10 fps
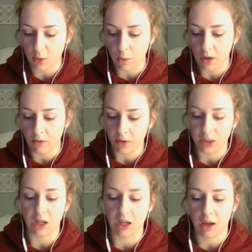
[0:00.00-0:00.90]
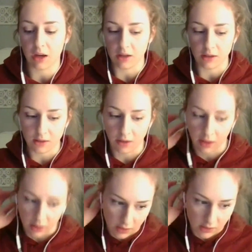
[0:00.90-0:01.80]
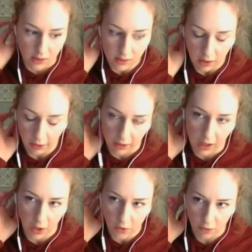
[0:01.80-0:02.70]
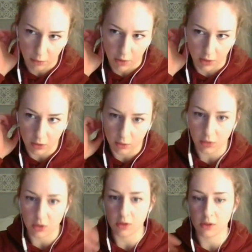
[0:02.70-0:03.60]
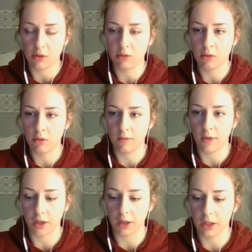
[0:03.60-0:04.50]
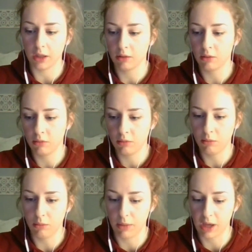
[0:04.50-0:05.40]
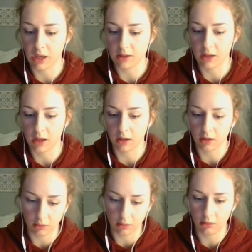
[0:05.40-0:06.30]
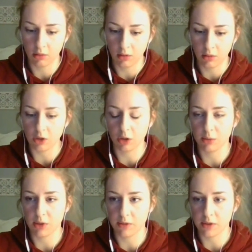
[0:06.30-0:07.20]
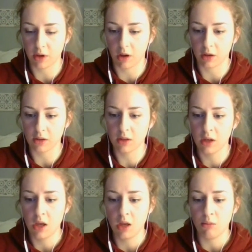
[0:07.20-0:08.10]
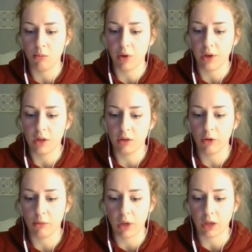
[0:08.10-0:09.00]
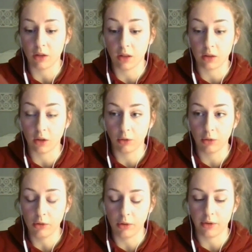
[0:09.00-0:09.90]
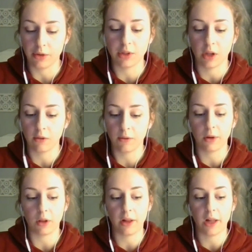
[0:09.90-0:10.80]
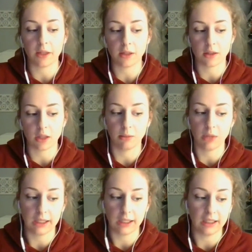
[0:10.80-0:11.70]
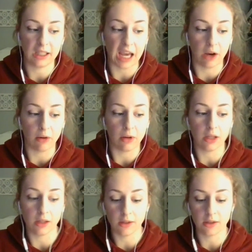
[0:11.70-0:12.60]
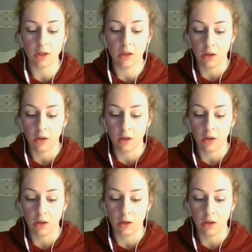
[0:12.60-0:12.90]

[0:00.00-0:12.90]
way of looking at it is like just discounted cash flow model, which is very basic in terms of stocks. But going back to like the crude oil stuff, one of the classes I'm taking now is